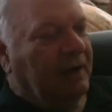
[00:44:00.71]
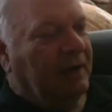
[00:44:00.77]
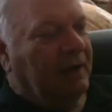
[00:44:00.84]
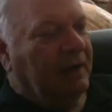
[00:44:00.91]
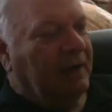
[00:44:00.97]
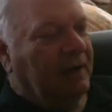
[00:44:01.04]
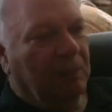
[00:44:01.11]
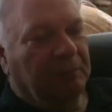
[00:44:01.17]

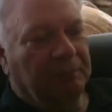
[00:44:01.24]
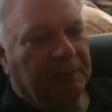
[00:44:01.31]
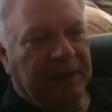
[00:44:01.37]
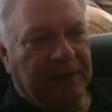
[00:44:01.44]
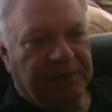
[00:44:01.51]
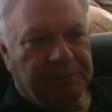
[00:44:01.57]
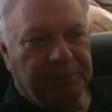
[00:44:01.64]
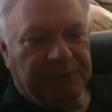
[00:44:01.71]
and Rome
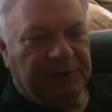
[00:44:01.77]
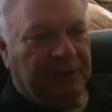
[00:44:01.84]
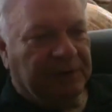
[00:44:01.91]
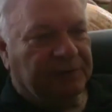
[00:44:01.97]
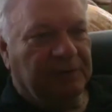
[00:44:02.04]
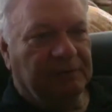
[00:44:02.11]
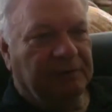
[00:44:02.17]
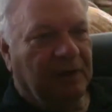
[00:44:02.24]
gets
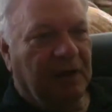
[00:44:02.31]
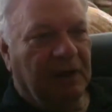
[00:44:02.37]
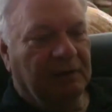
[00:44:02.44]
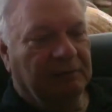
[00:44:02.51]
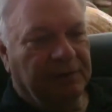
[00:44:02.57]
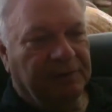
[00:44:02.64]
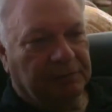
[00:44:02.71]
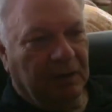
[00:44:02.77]
possession of all
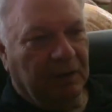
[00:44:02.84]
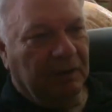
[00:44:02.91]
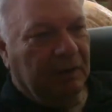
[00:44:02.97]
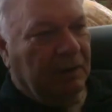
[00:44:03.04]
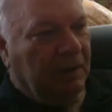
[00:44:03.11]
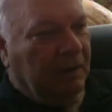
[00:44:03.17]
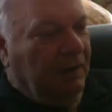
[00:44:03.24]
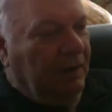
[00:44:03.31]
of Israel.
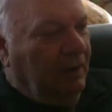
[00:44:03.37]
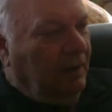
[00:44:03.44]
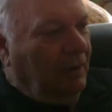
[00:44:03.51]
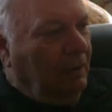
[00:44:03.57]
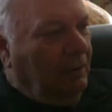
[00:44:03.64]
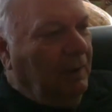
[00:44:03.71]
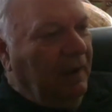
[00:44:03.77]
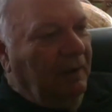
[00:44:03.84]

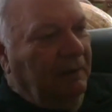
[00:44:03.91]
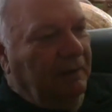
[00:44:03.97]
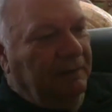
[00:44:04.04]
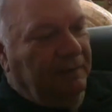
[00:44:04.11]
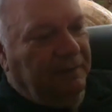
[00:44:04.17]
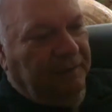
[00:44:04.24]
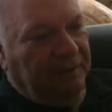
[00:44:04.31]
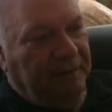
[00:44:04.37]

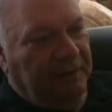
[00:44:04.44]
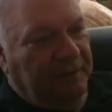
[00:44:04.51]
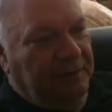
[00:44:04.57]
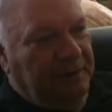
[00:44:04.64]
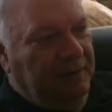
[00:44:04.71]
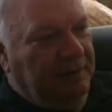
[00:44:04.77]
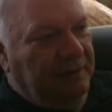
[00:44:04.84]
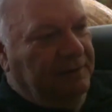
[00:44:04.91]
Well,
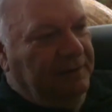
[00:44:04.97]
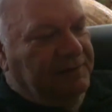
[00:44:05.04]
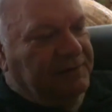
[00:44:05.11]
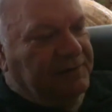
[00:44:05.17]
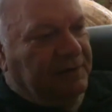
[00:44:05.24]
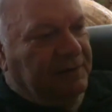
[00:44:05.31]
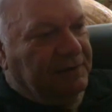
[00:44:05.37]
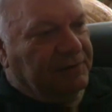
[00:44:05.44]

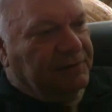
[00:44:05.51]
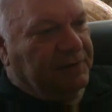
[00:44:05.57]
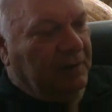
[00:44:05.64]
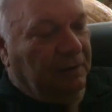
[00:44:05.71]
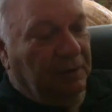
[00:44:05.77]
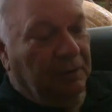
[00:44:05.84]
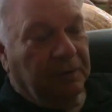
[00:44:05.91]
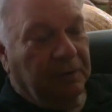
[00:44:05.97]
this is
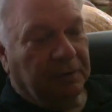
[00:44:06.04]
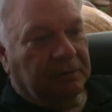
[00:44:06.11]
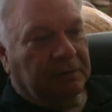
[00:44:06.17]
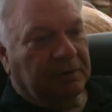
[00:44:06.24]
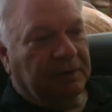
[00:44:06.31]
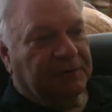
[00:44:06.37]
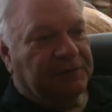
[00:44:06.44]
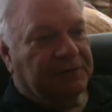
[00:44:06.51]

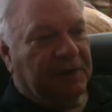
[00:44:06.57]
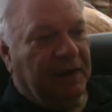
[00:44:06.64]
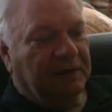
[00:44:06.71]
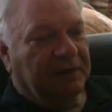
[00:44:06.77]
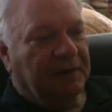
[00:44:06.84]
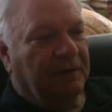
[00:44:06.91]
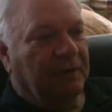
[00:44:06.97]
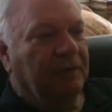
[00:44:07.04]
ludicrous
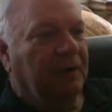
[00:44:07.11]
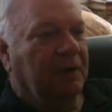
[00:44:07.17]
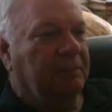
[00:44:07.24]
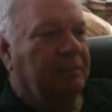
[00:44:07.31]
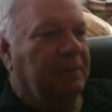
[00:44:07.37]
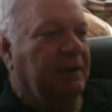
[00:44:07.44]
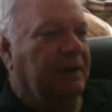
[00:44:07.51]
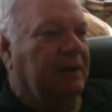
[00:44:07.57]
and can only
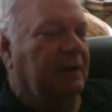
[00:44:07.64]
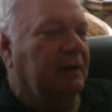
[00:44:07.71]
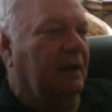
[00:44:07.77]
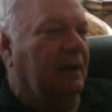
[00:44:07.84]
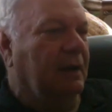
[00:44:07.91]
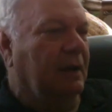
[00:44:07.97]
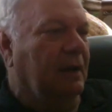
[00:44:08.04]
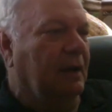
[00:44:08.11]
be
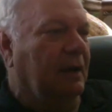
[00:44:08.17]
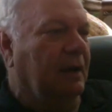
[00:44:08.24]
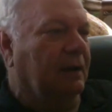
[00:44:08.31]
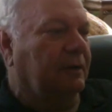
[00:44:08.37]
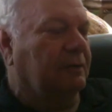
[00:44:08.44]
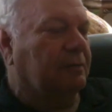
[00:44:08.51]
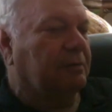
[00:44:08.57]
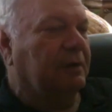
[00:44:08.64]

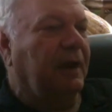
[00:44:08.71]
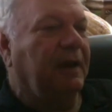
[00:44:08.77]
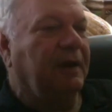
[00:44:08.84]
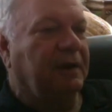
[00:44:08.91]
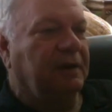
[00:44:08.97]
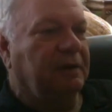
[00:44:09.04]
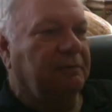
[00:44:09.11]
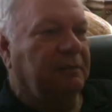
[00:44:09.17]

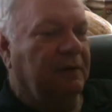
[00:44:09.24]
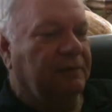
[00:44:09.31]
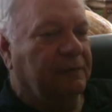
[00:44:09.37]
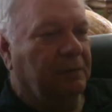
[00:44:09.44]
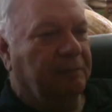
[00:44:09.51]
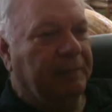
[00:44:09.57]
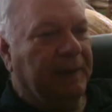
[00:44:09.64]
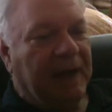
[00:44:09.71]
created
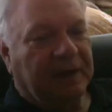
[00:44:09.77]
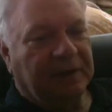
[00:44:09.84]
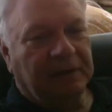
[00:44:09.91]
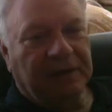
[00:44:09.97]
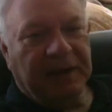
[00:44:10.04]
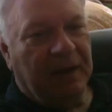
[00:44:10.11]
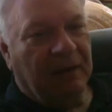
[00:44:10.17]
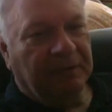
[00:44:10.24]
through
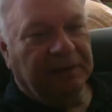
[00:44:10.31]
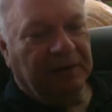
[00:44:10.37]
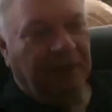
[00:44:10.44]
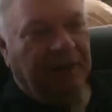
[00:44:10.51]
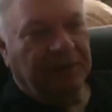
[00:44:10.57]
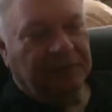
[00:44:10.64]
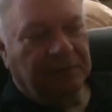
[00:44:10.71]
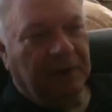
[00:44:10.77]
back
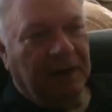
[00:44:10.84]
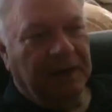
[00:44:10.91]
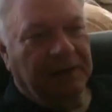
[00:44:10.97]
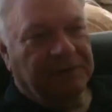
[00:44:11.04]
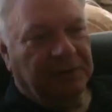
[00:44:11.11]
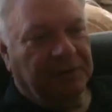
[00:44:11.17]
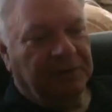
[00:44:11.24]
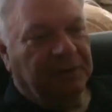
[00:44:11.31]
calculation,
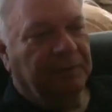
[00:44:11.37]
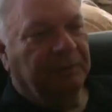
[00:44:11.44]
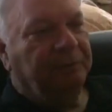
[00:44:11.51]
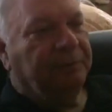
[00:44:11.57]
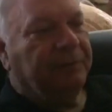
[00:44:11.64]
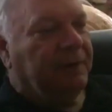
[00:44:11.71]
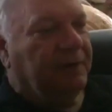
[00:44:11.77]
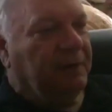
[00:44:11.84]
right? So you
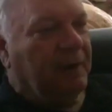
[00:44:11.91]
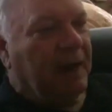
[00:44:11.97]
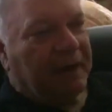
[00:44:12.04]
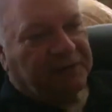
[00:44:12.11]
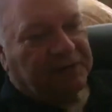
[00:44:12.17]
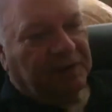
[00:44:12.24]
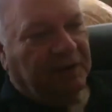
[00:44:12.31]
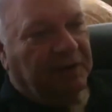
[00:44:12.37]
you
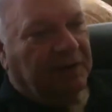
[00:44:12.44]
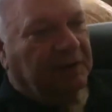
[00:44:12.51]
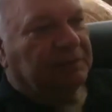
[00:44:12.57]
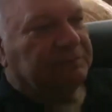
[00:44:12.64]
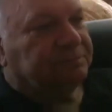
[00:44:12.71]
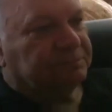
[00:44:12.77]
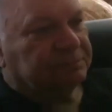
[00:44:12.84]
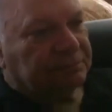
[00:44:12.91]
actually
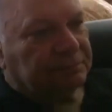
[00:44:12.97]
are